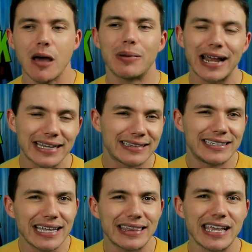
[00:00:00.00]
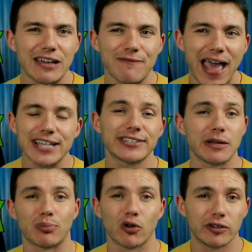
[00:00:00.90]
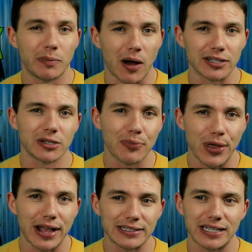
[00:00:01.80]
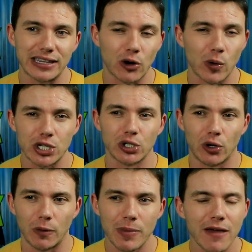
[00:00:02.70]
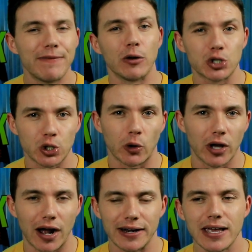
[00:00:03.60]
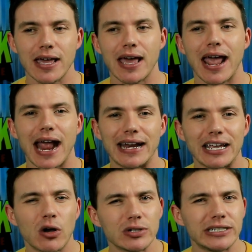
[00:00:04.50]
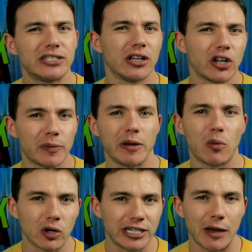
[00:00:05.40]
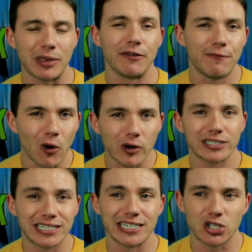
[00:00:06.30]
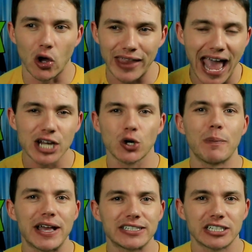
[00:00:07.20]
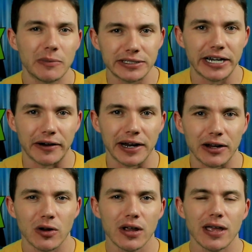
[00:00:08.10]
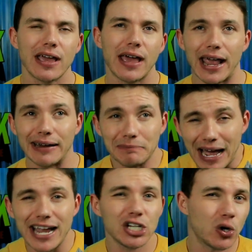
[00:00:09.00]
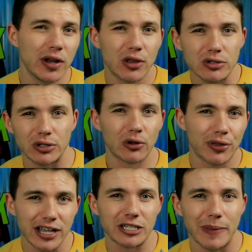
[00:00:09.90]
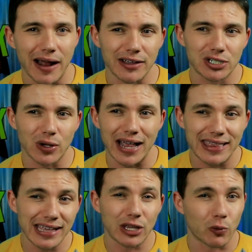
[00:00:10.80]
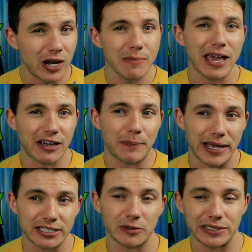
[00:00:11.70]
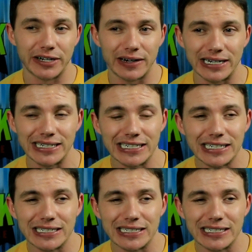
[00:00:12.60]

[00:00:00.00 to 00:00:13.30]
but I did think it vastly improved upon some things that the original fell short on, and it goes into a little bit more depth and focuses on the actual Pet Cemetery. And I enjoyed those little things about it. So I think the remake of Pet Sematary